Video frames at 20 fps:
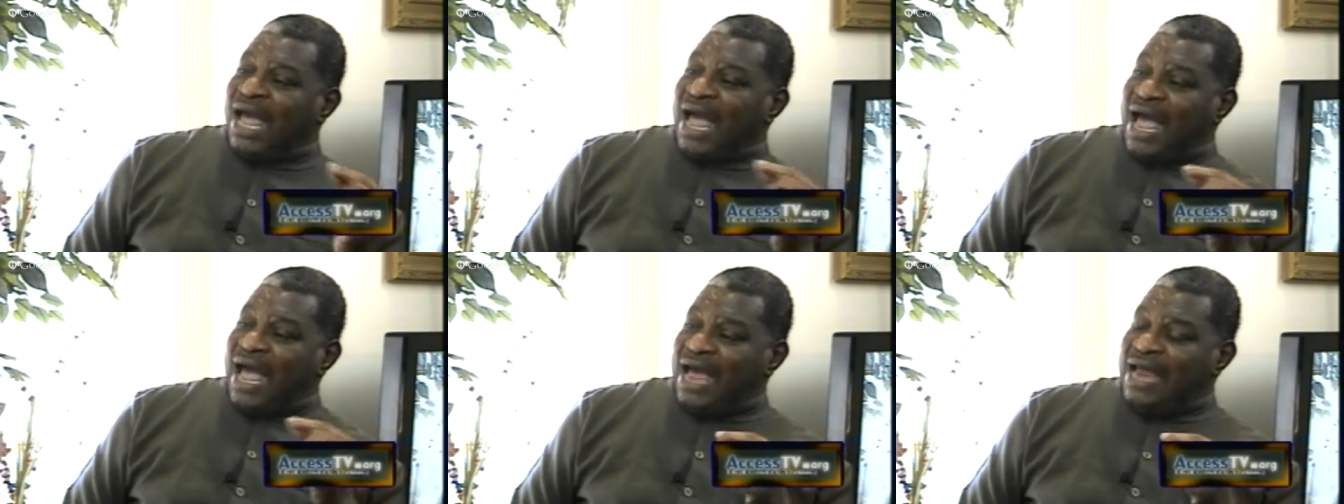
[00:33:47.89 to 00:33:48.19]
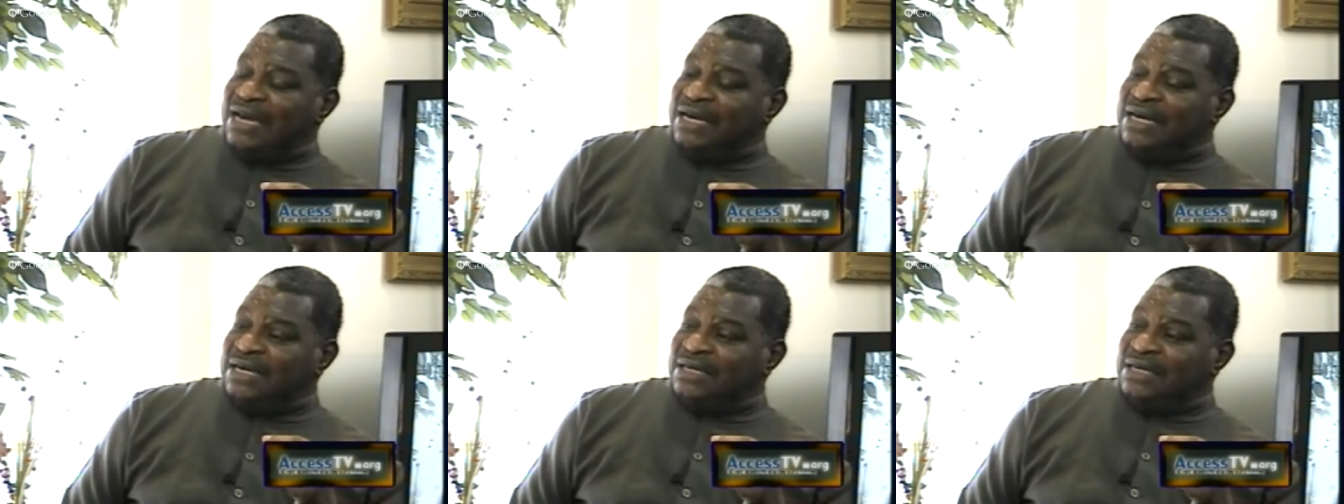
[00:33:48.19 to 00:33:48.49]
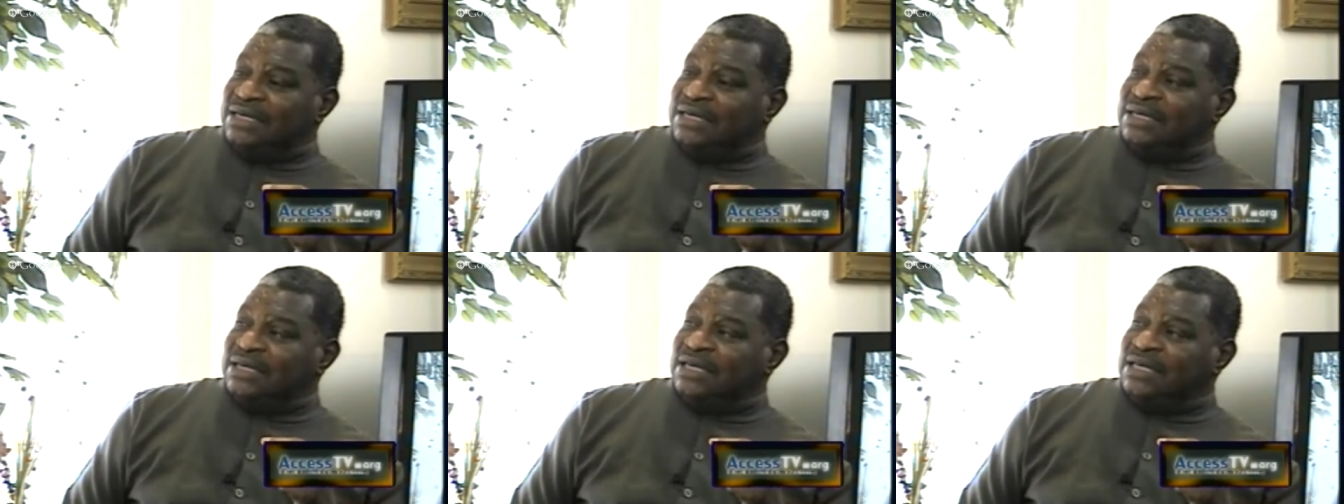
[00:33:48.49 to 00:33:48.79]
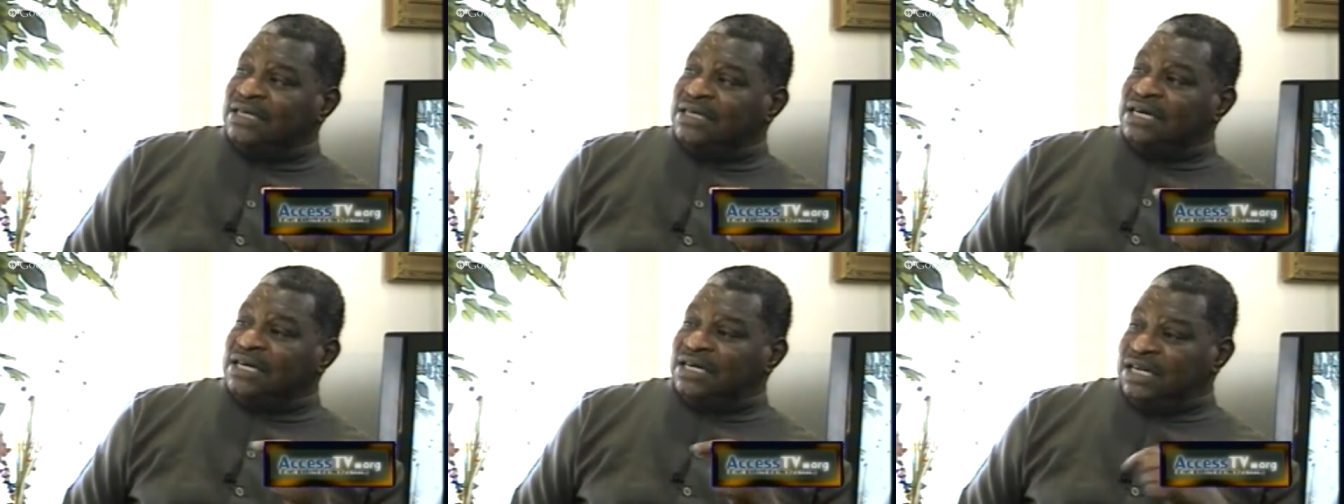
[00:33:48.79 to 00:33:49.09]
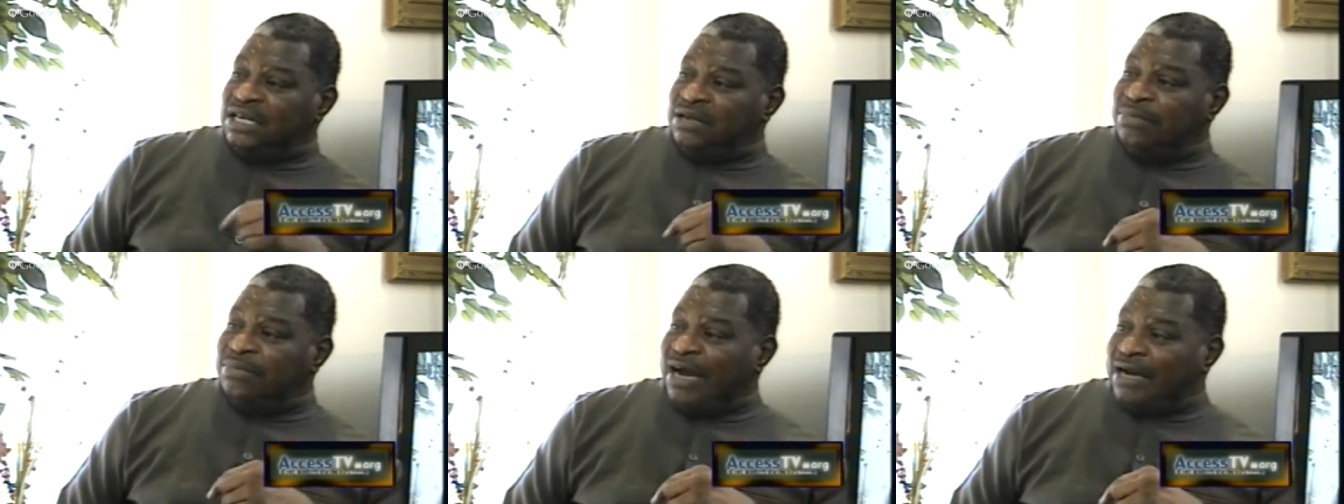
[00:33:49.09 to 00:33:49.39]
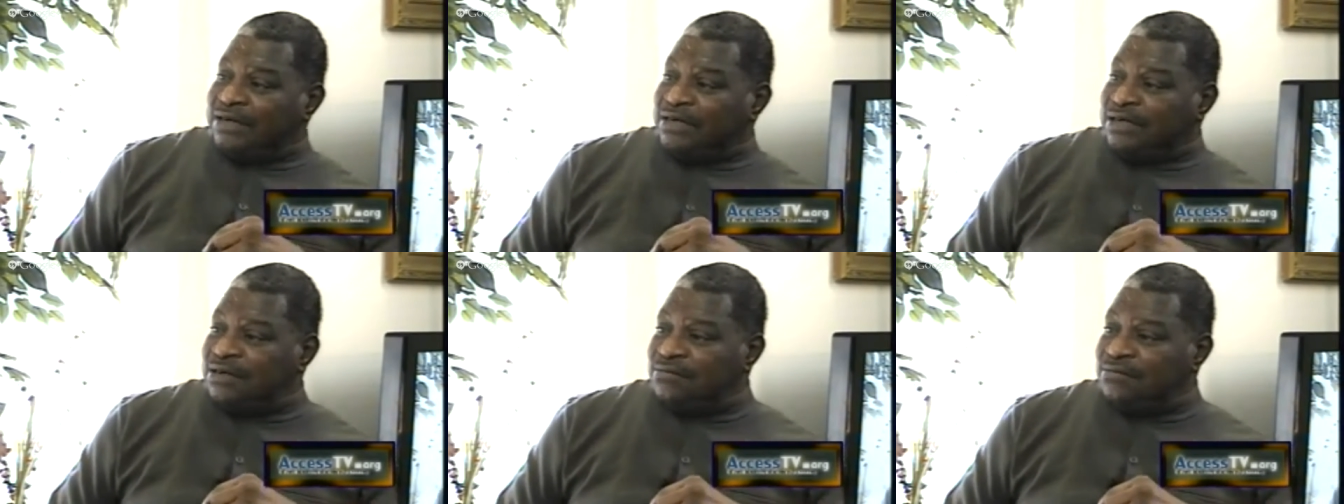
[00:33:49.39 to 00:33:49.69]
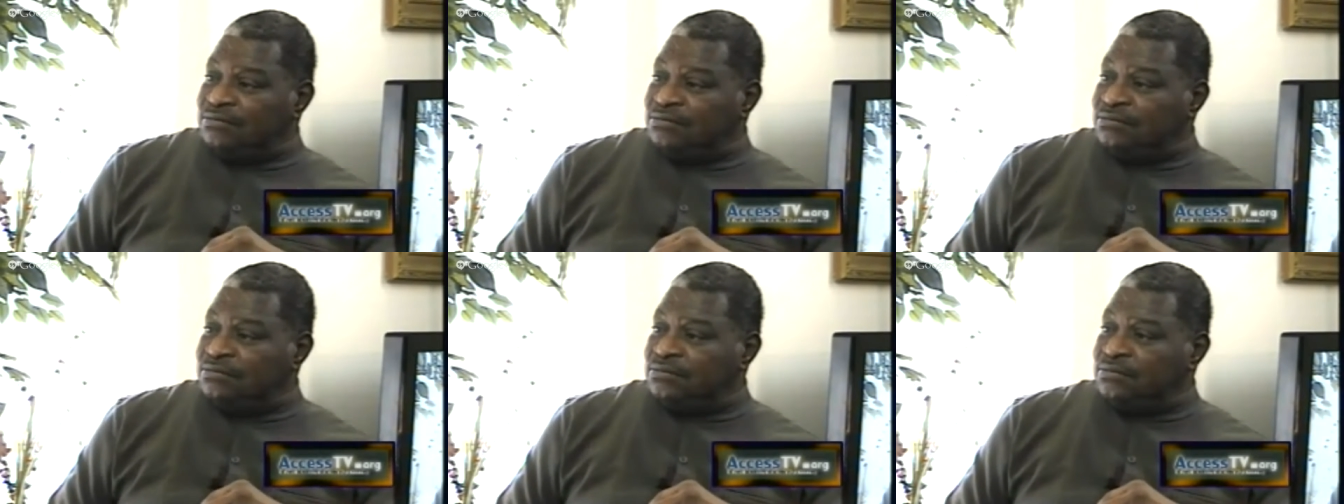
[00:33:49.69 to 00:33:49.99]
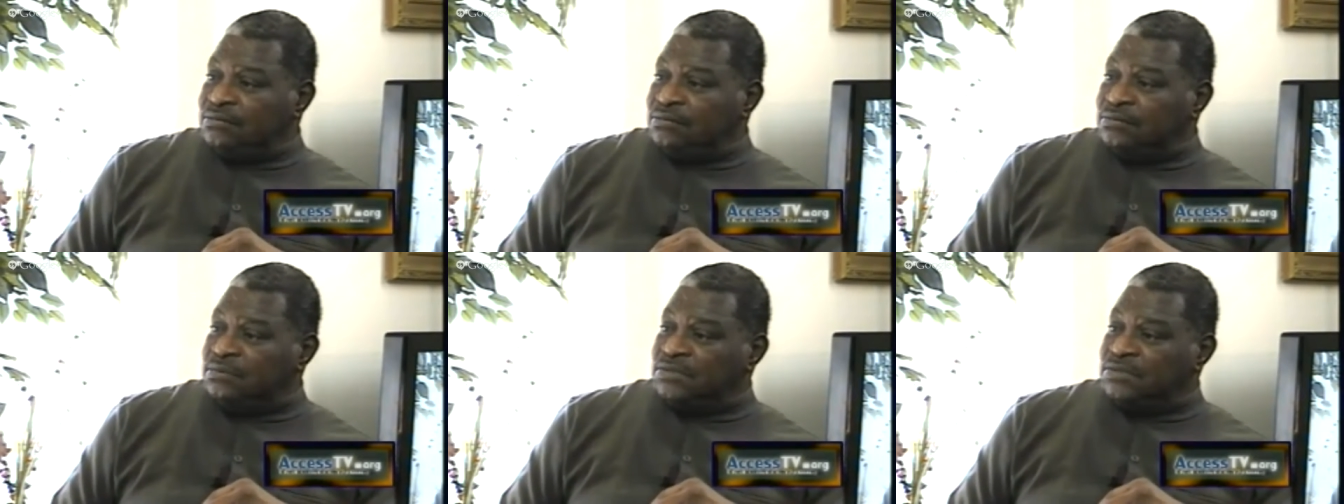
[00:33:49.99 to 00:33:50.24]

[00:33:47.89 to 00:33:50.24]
and the Tea Party. Mm-hmm.